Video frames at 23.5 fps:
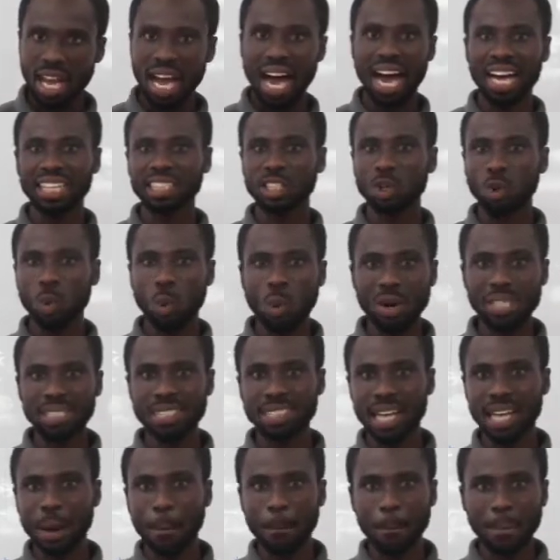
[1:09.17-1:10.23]
at which
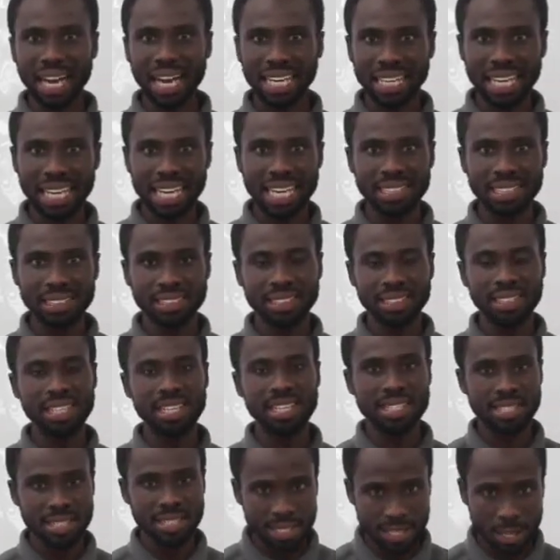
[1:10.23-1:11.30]
the market
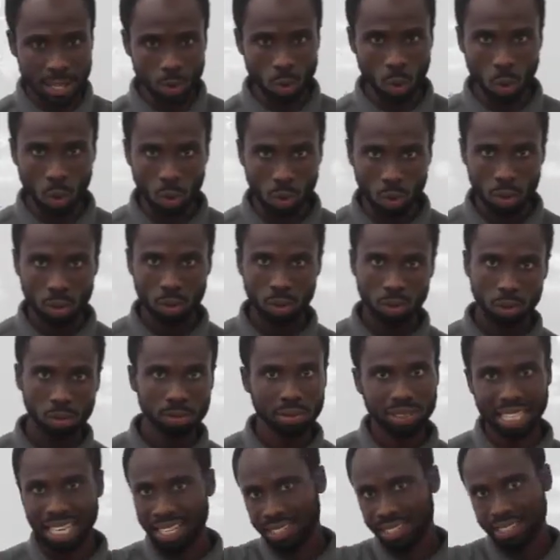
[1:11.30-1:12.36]
is zero.
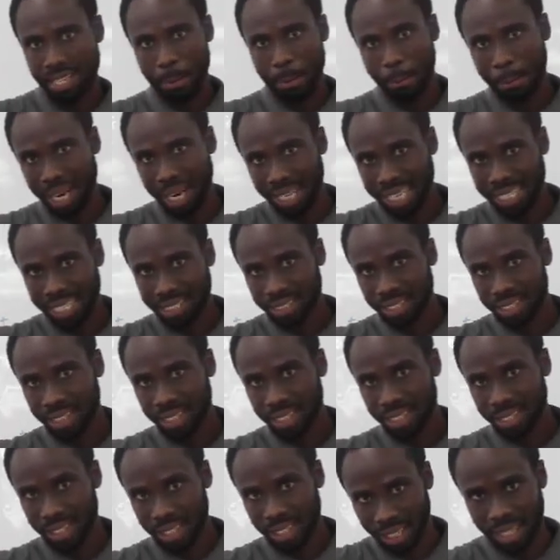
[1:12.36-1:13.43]
That is the market
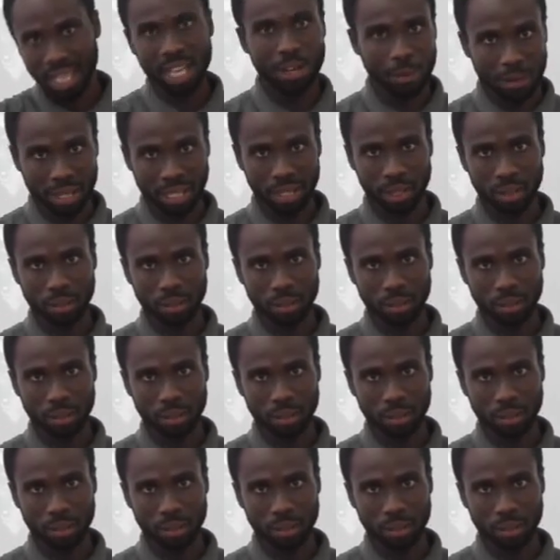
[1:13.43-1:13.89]
clearing.